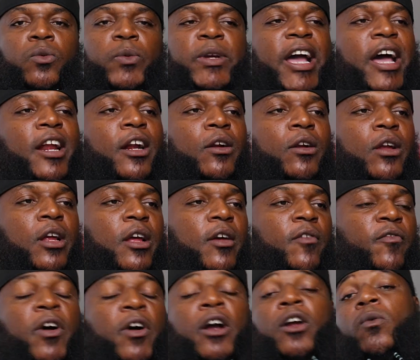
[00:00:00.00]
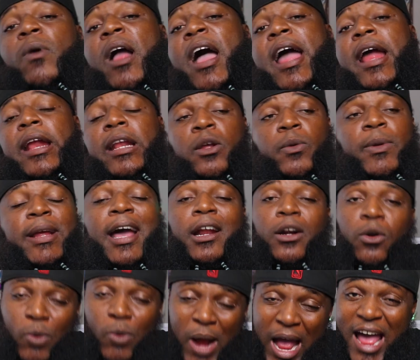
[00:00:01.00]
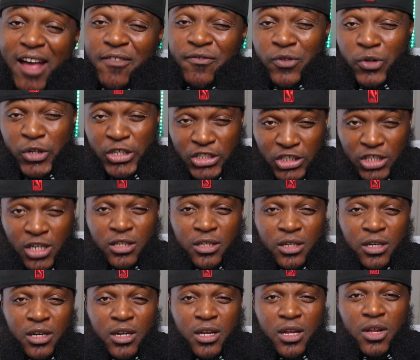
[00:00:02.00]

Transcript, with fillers: We gotta fuck rioting. We gotta ride for each other.